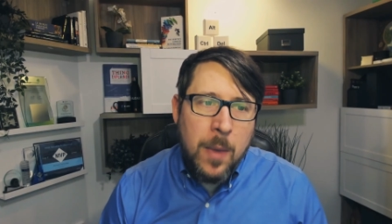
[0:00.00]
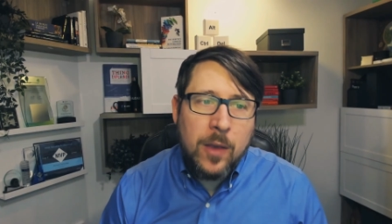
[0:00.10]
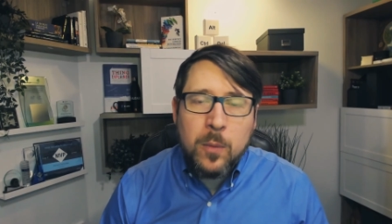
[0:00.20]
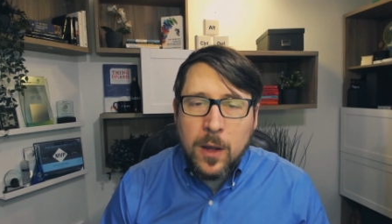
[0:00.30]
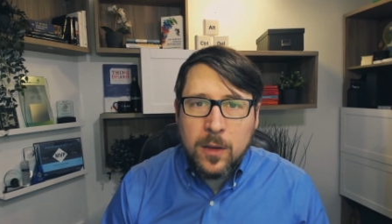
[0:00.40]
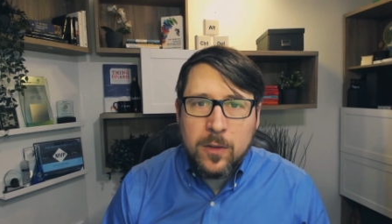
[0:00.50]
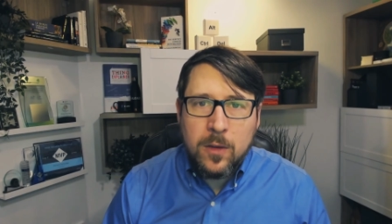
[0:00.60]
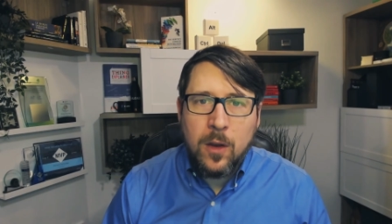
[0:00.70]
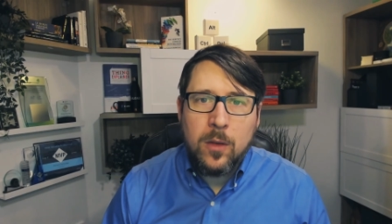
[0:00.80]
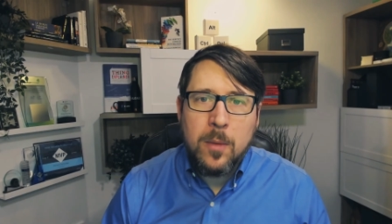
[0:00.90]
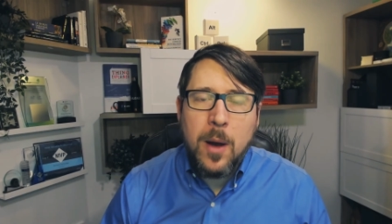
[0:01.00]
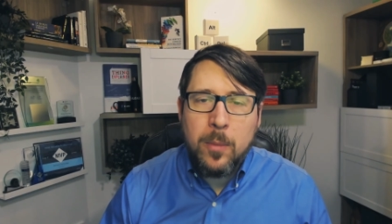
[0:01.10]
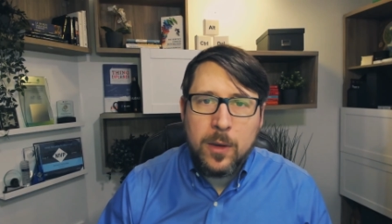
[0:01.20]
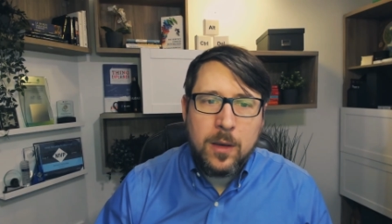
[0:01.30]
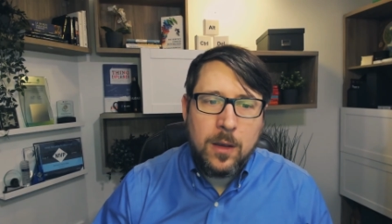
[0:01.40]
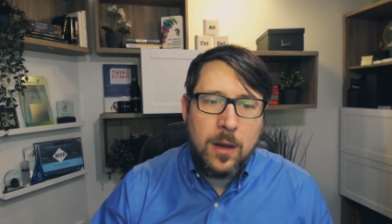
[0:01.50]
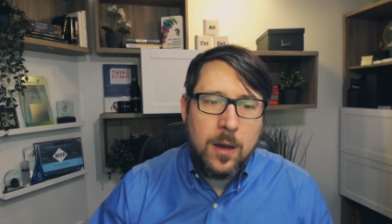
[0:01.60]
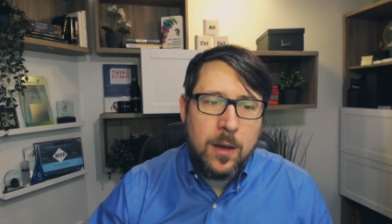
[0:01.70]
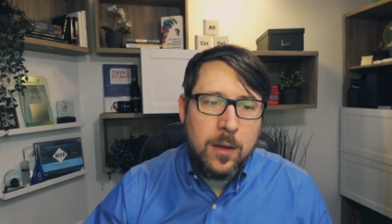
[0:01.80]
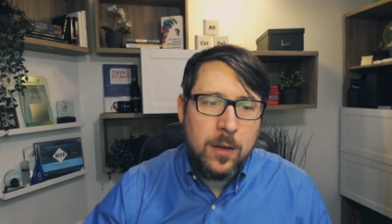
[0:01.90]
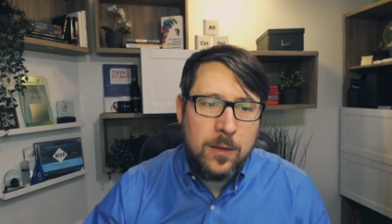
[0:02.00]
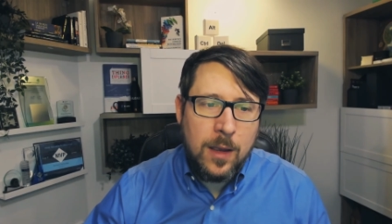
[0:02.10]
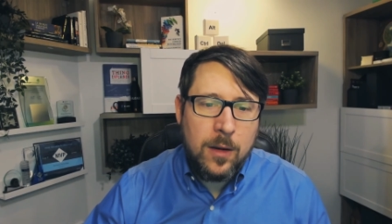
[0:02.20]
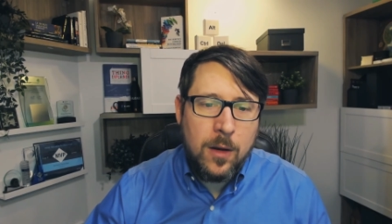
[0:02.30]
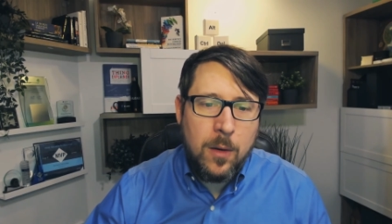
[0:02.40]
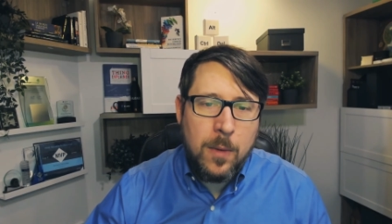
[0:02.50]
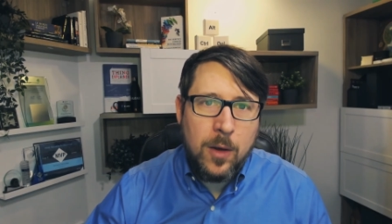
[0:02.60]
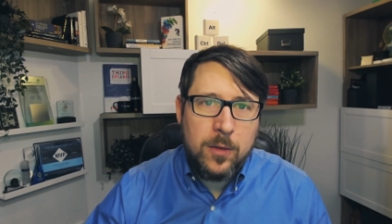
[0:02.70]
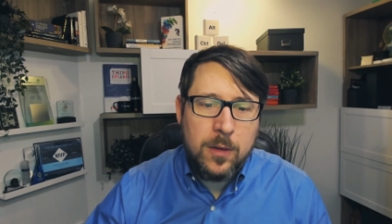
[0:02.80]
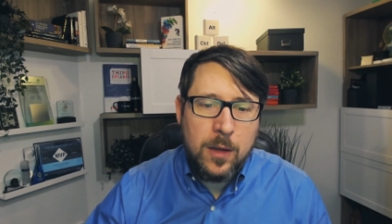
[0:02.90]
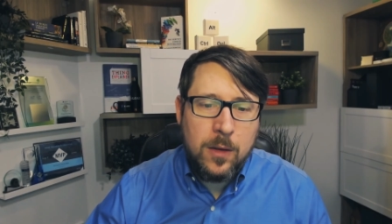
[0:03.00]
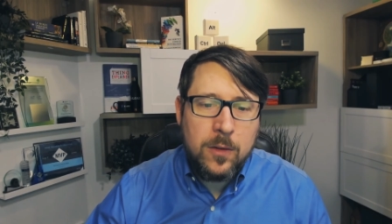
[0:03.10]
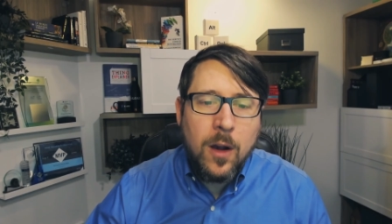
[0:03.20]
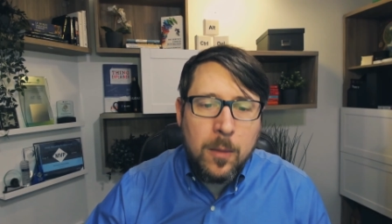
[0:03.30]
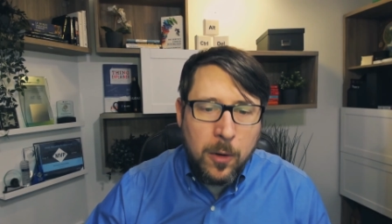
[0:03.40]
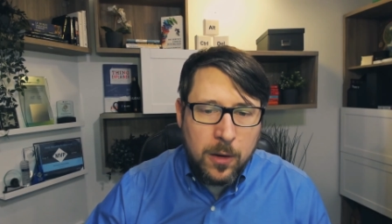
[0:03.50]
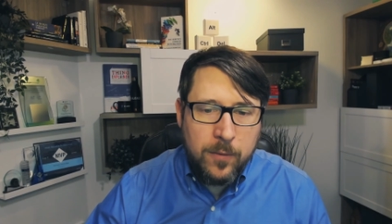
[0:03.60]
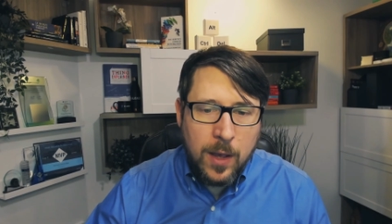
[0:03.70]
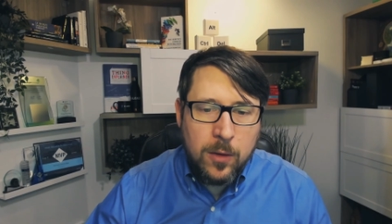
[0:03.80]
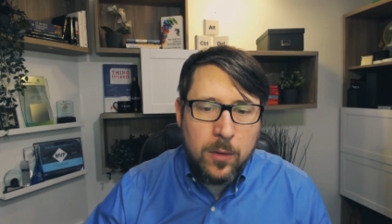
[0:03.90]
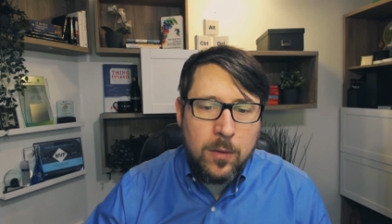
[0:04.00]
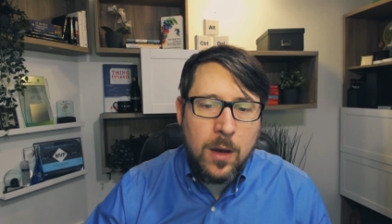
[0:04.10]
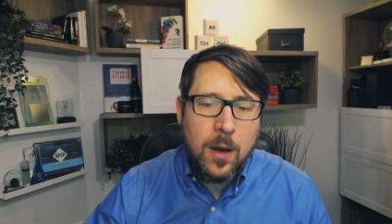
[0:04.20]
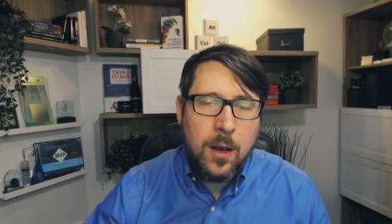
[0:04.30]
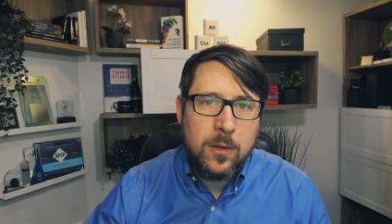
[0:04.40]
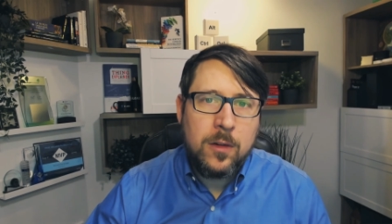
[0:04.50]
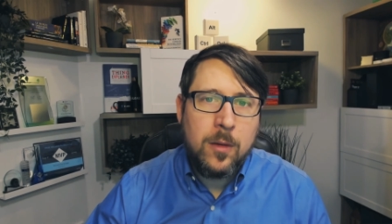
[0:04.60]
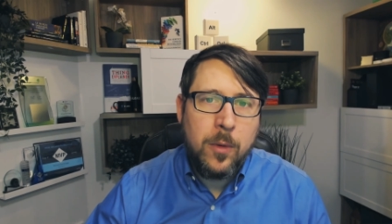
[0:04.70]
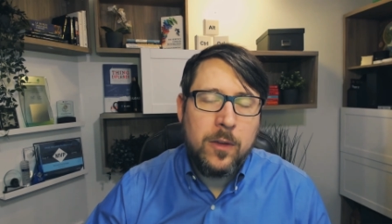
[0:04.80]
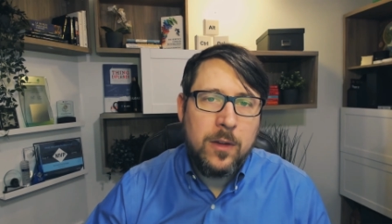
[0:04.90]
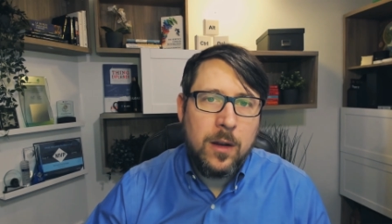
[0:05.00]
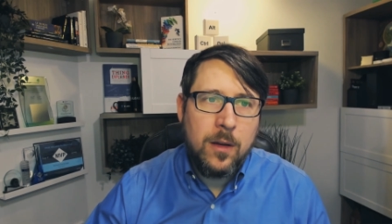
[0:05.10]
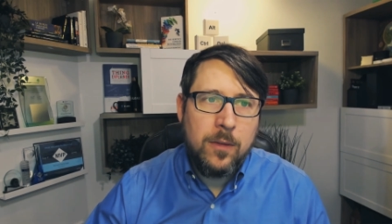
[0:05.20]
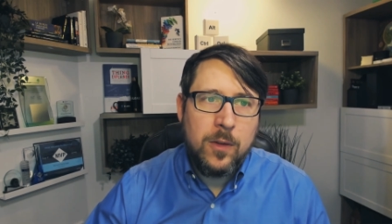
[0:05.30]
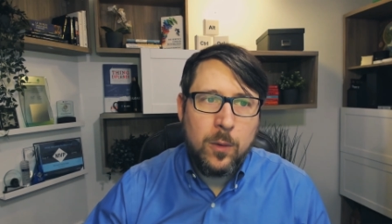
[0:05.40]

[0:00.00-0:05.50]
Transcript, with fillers: as well as you know the public uh, data around the stock market value uh, and stock price data of these